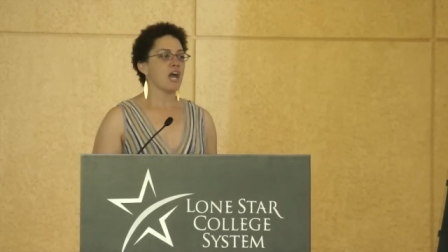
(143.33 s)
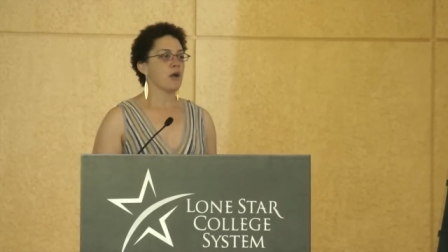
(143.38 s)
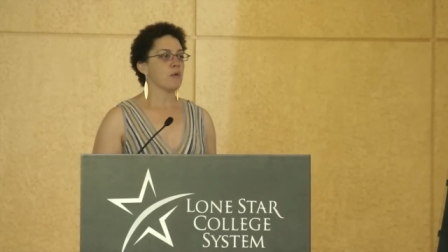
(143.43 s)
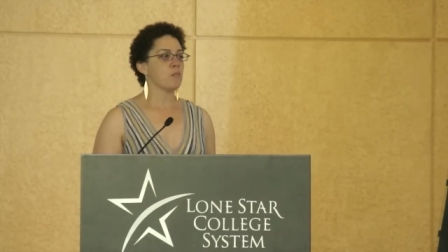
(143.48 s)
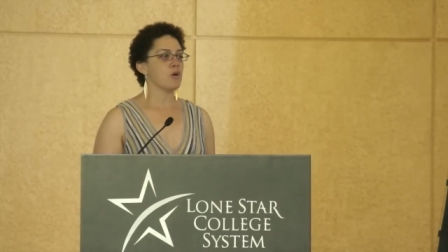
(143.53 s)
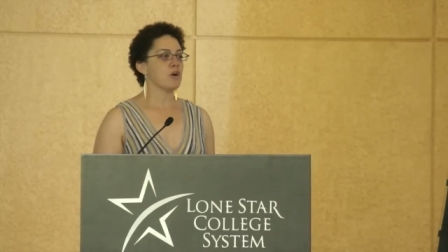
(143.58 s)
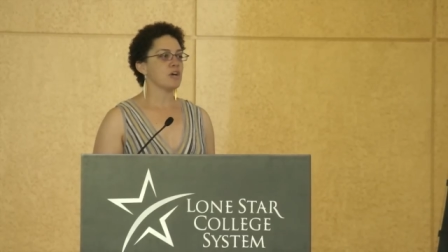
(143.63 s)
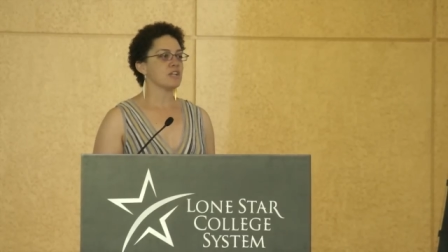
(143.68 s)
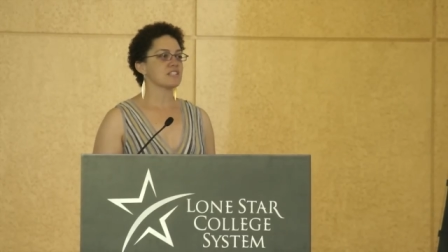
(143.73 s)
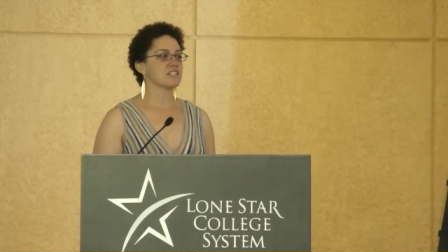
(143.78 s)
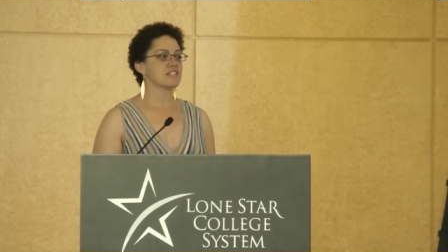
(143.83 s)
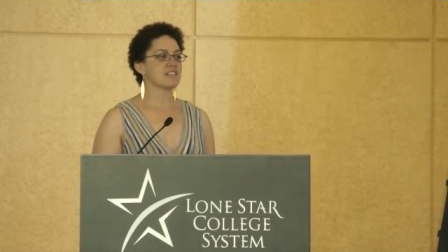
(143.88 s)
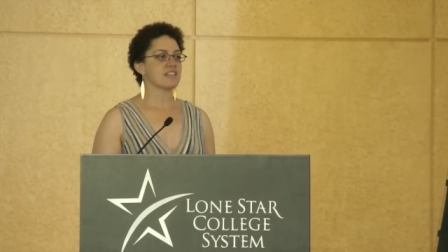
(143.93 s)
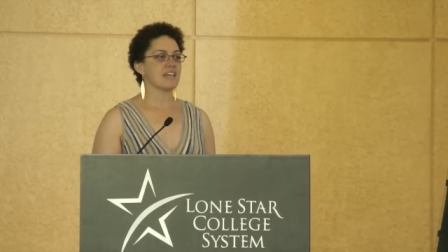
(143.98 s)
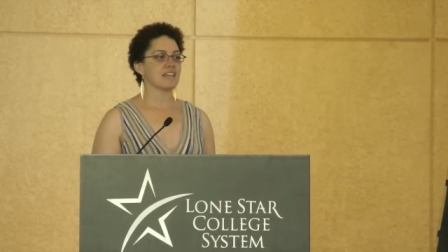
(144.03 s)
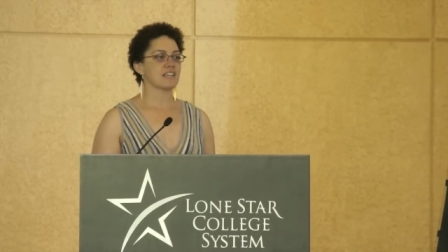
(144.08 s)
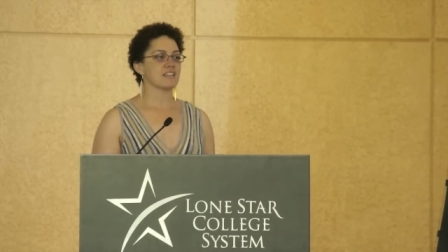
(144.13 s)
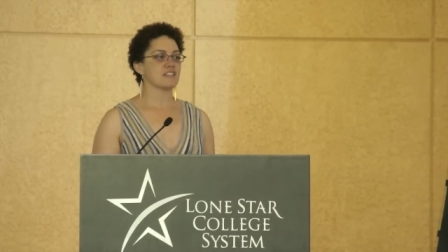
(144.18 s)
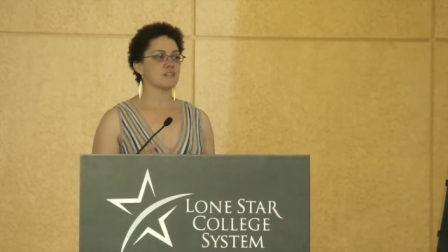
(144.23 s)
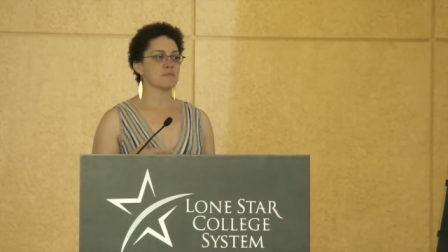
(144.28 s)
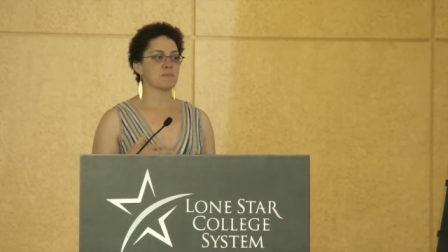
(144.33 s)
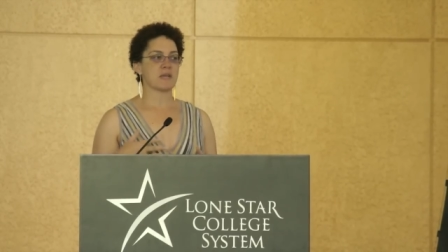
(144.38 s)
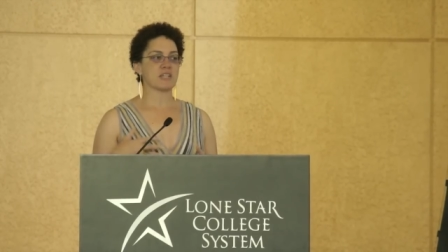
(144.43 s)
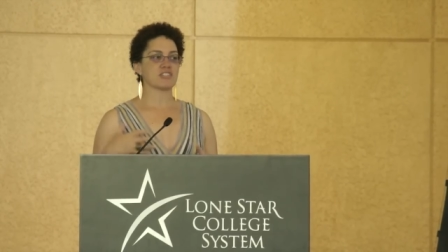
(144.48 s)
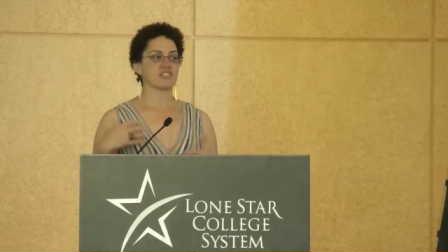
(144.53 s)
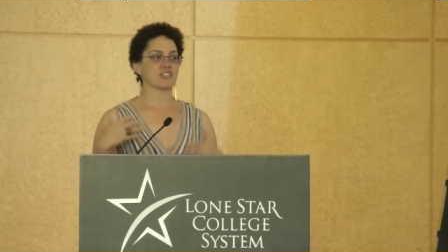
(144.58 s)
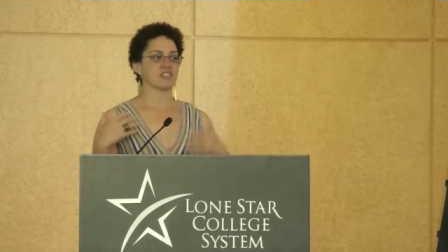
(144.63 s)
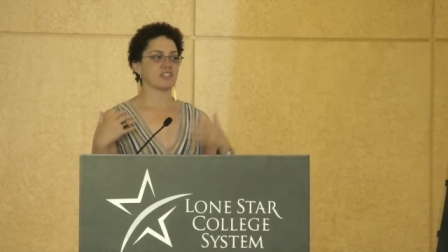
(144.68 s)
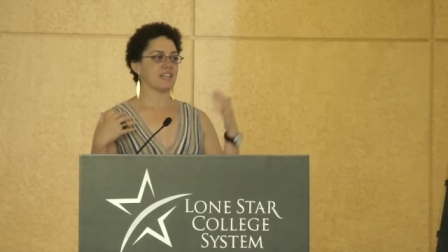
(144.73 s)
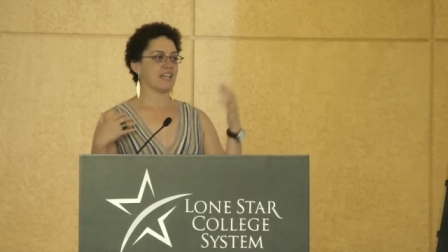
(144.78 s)
I want to thank
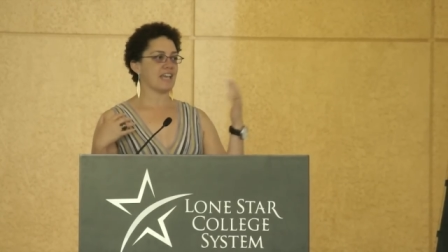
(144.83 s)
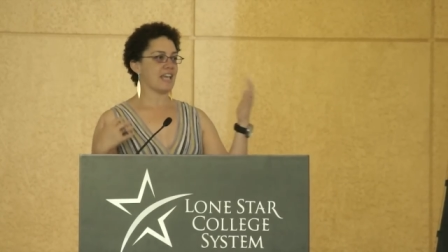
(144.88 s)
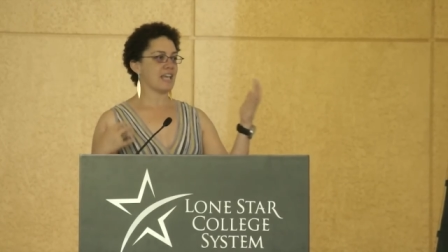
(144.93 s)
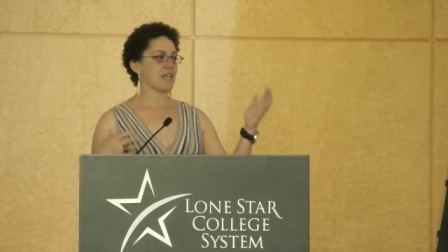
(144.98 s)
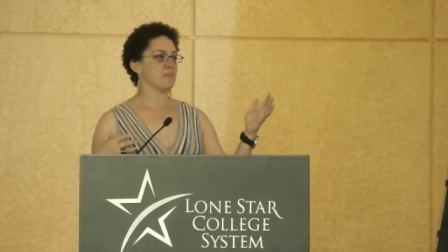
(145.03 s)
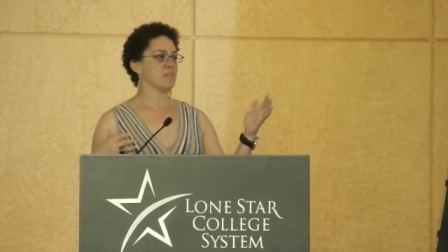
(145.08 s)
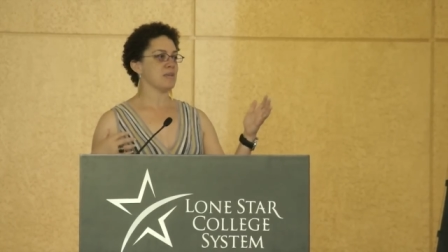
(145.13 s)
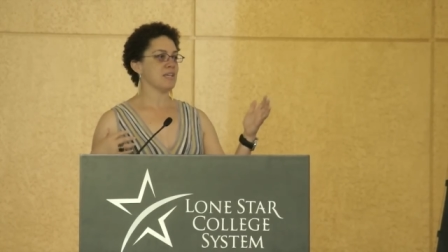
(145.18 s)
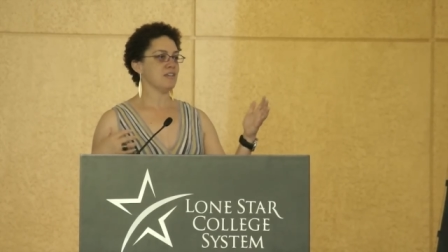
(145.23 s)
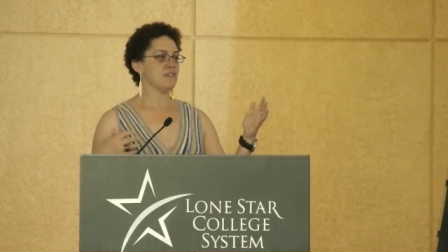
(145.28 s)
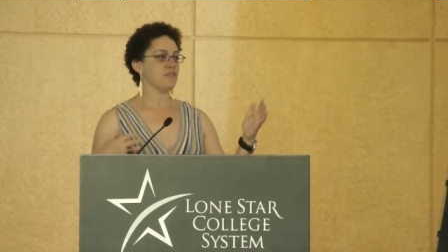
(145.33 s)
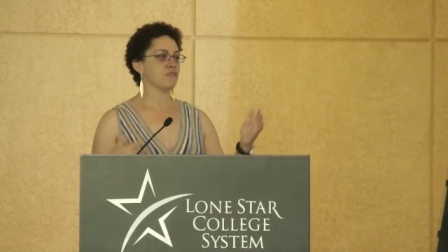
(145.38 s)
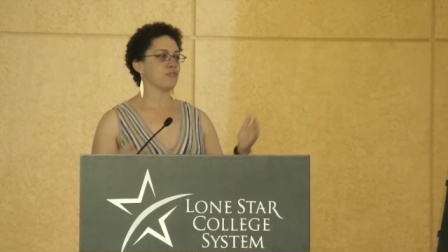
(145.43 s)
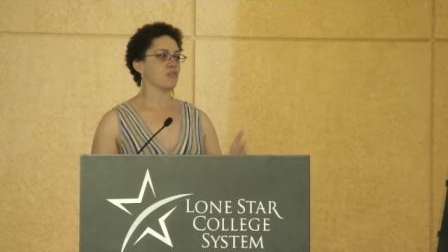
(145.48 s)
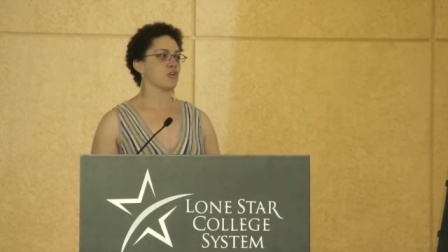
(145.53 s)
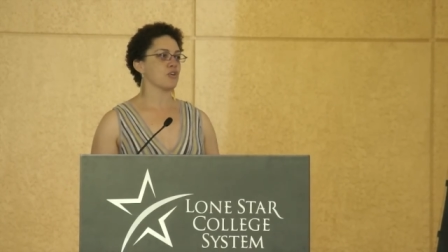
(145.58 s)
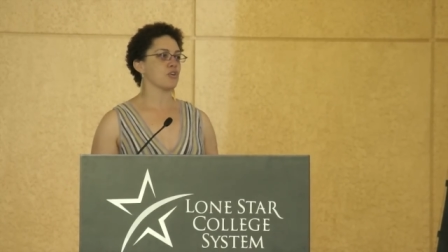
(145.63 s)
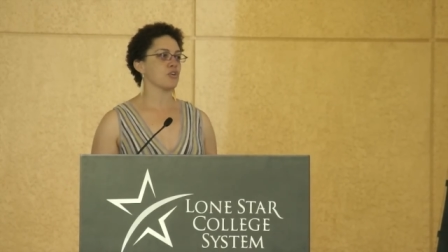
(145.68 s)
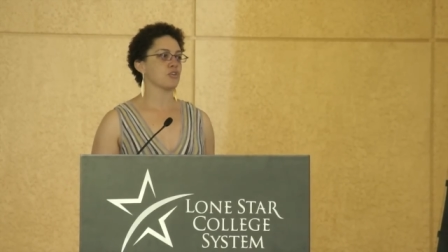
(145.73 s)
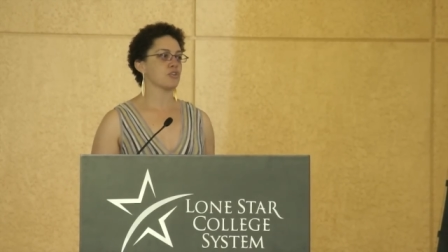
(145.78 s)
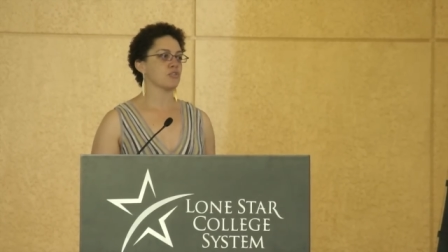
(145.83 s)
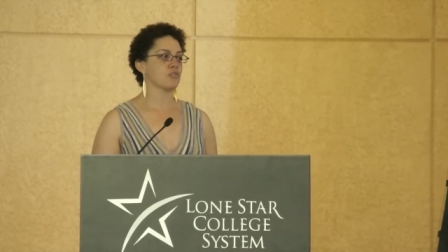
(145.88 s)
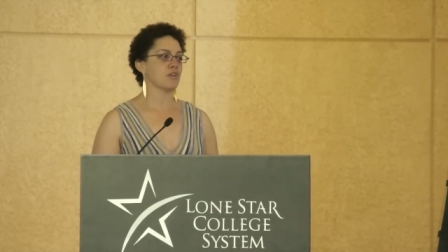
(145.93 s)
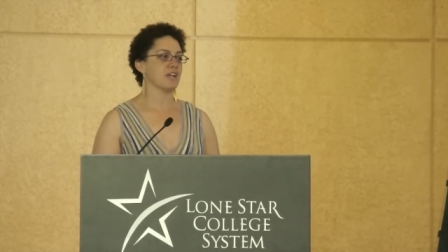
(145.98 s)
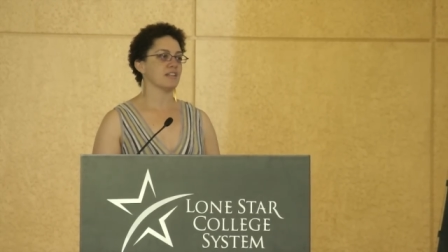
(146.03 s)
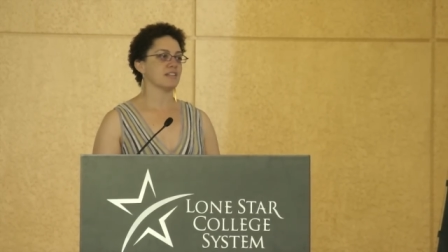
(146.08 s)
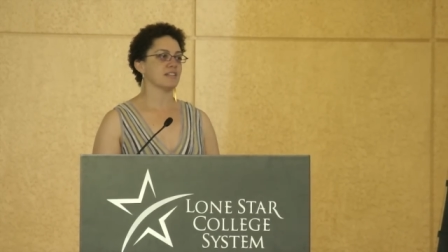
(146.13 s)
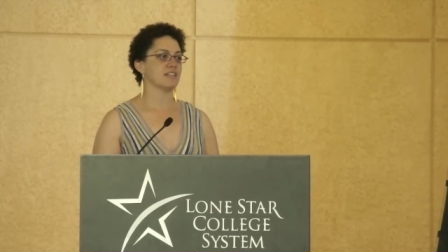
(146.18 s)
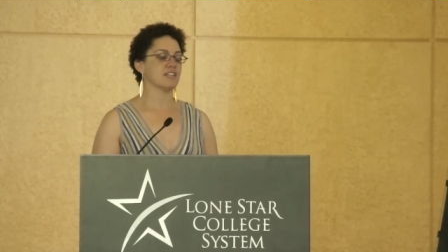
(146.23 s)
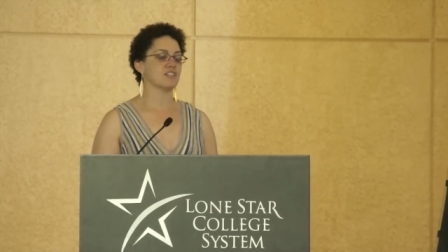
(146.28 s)
especially Amy for her
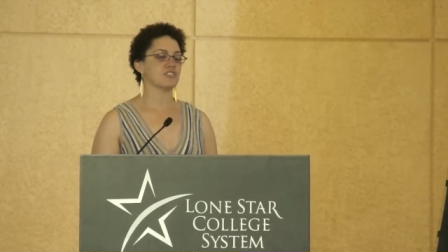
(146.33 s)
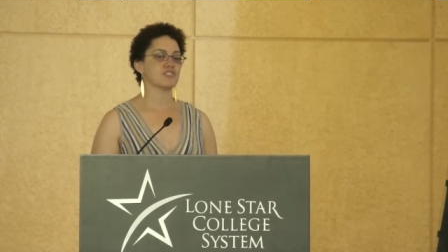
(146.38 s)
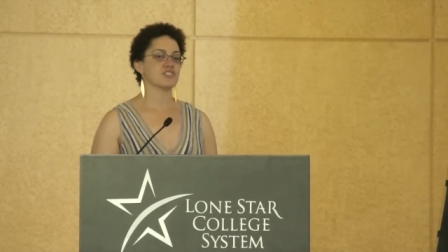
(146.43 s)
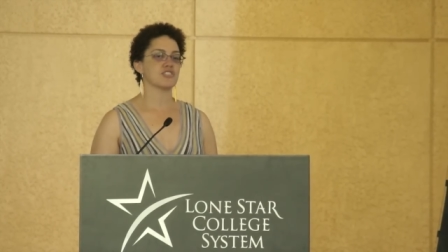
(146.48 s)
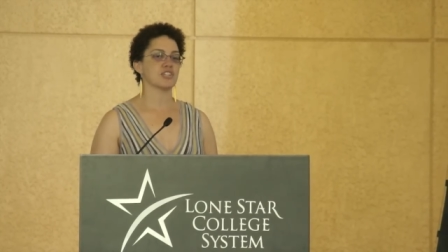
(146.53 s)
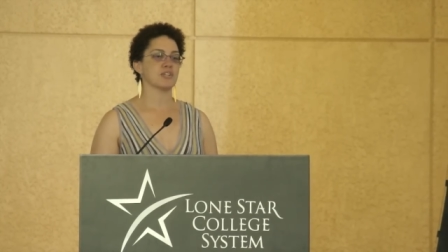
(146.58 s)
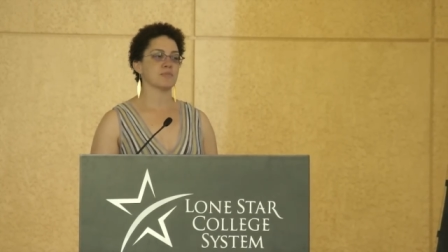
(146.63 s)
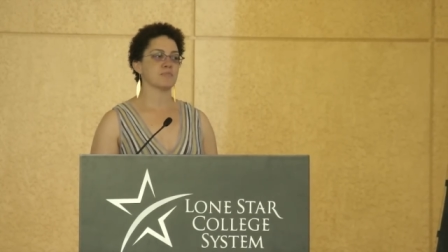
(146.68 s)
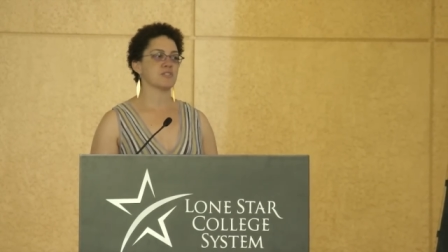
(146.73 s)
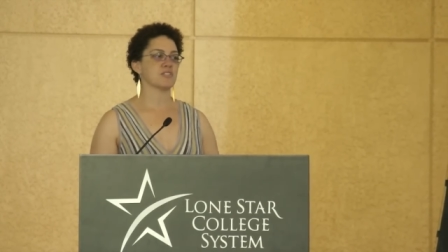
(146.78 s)
great leadership.